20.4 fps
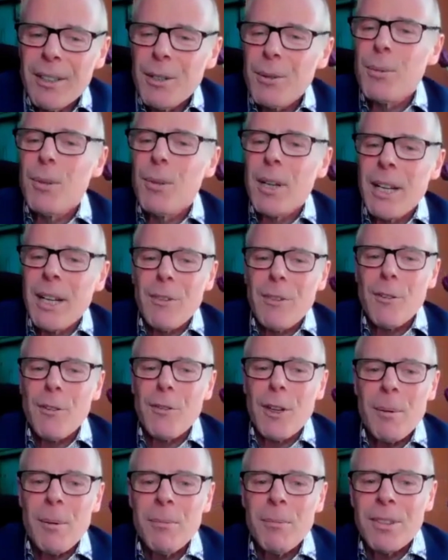to working for
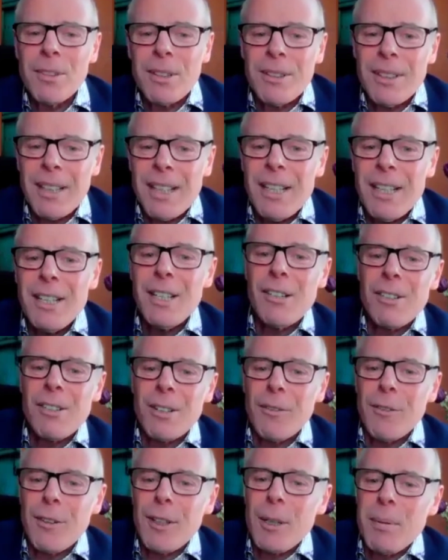firms in India
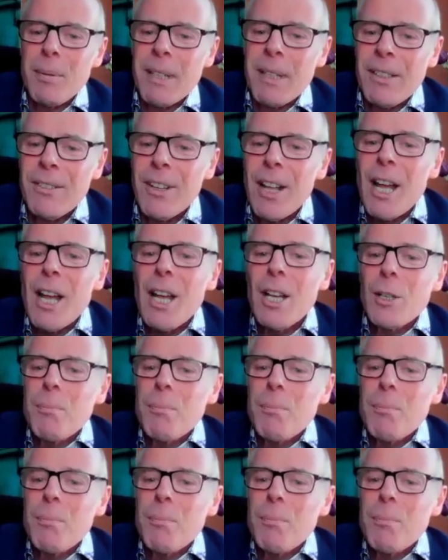and the Philippines,